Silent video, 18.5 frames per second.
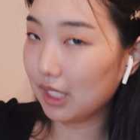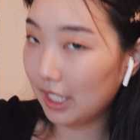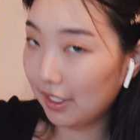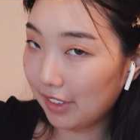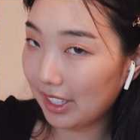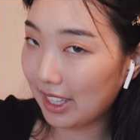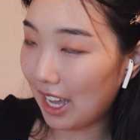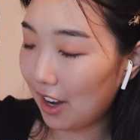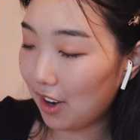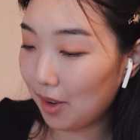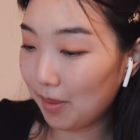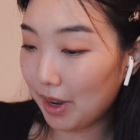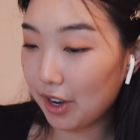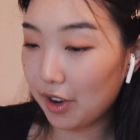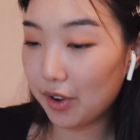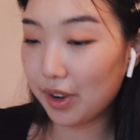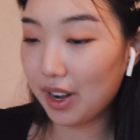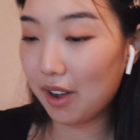leaving that on
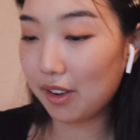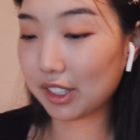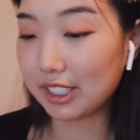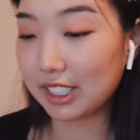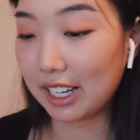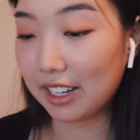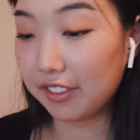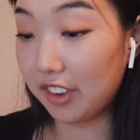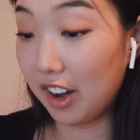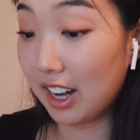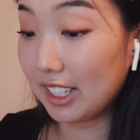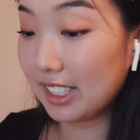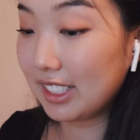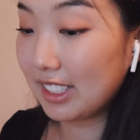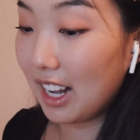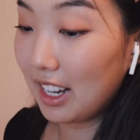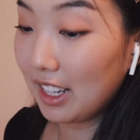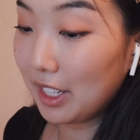my own. I was like very
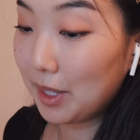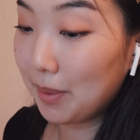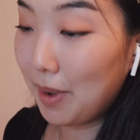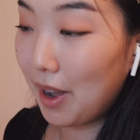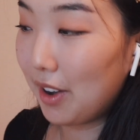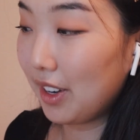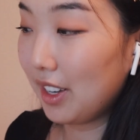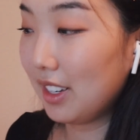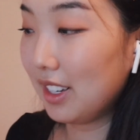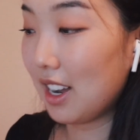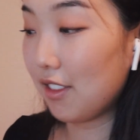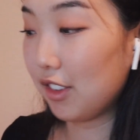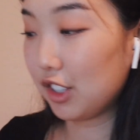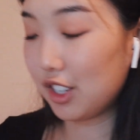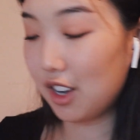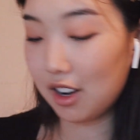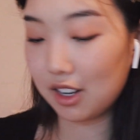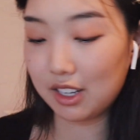silent about it,
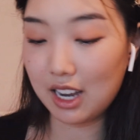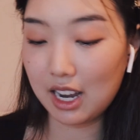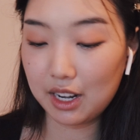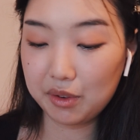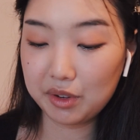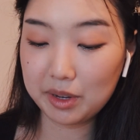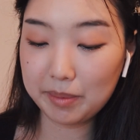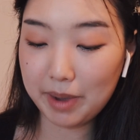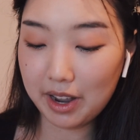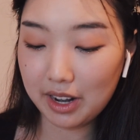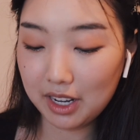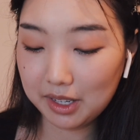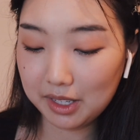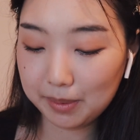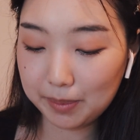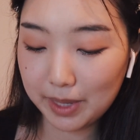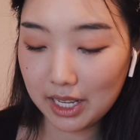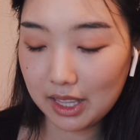never talked to anyone about
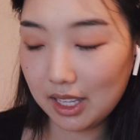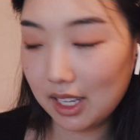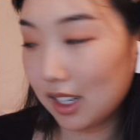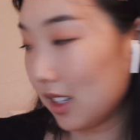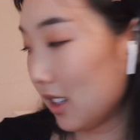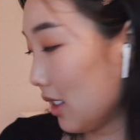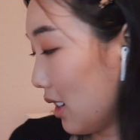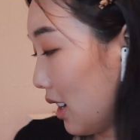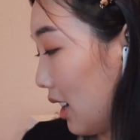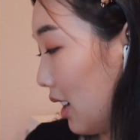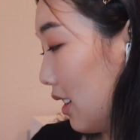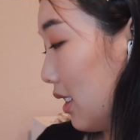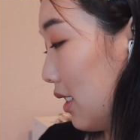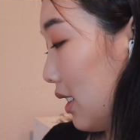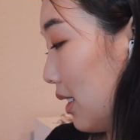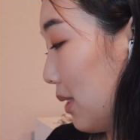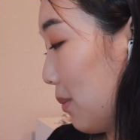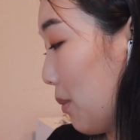it. But I think
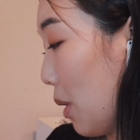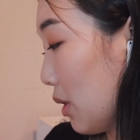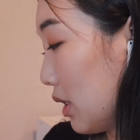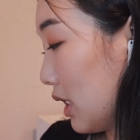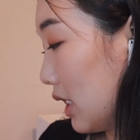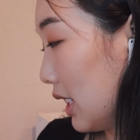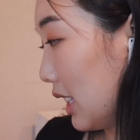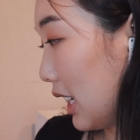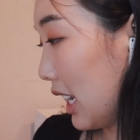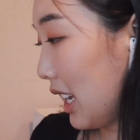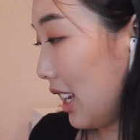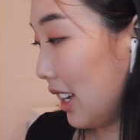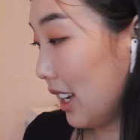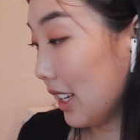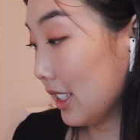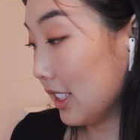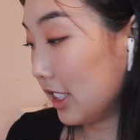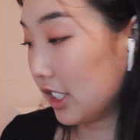mostly the
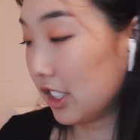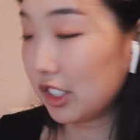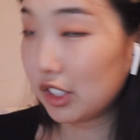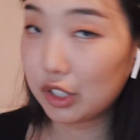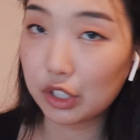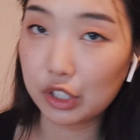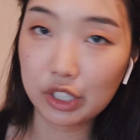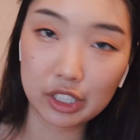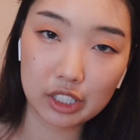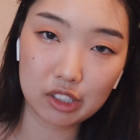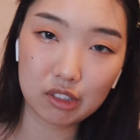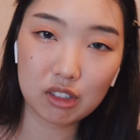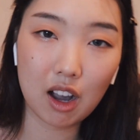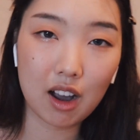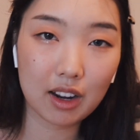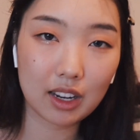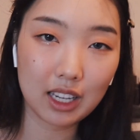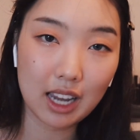key is just
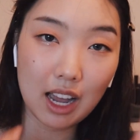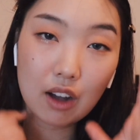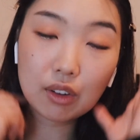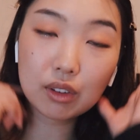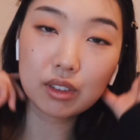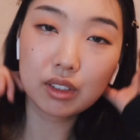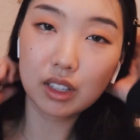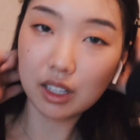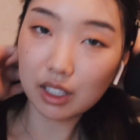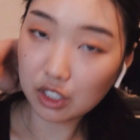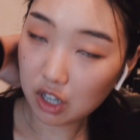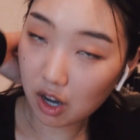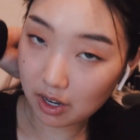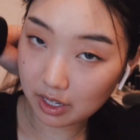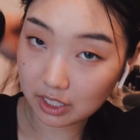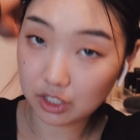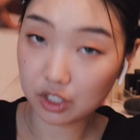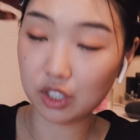talking
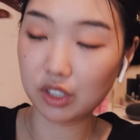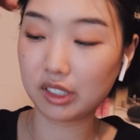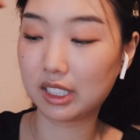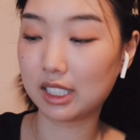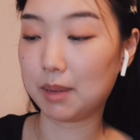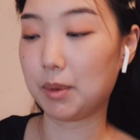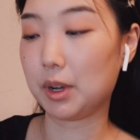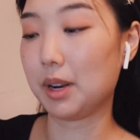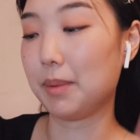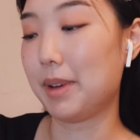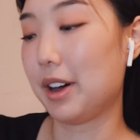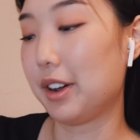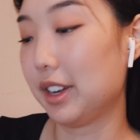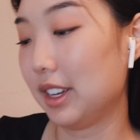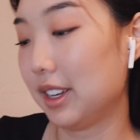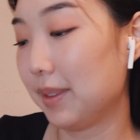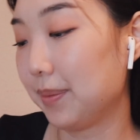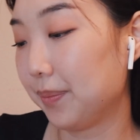to someone
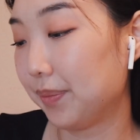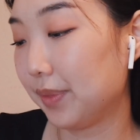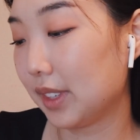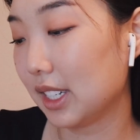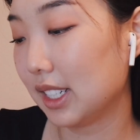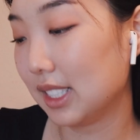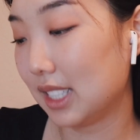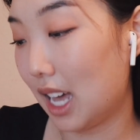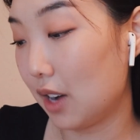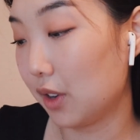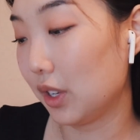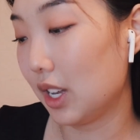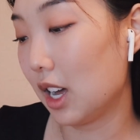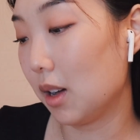about it, because that'll